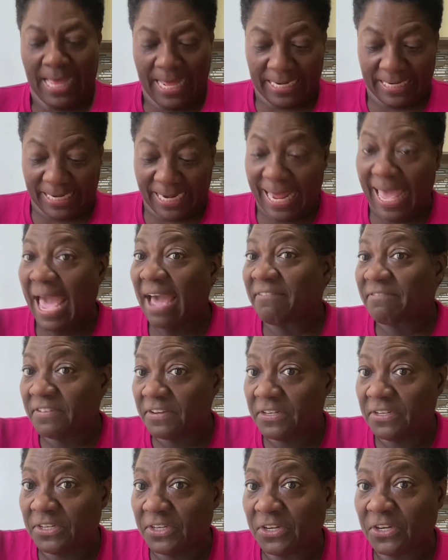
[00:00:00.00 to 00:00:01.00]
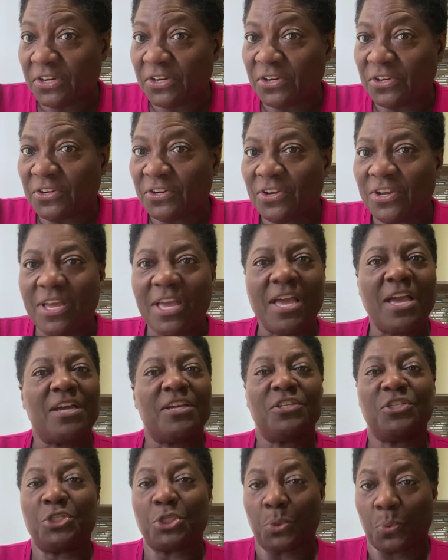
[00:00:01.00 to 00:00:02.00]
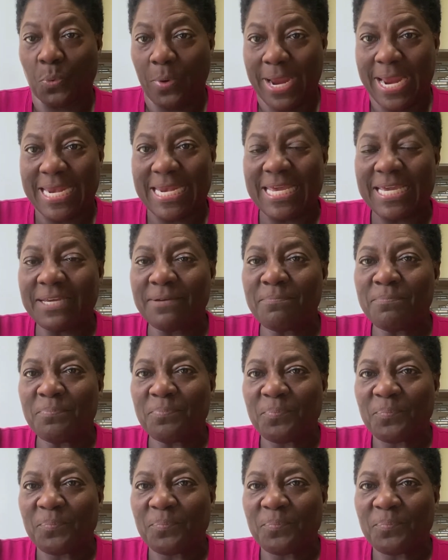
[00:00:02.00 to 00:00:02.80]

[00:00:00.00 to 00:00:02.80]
lavender, geranium.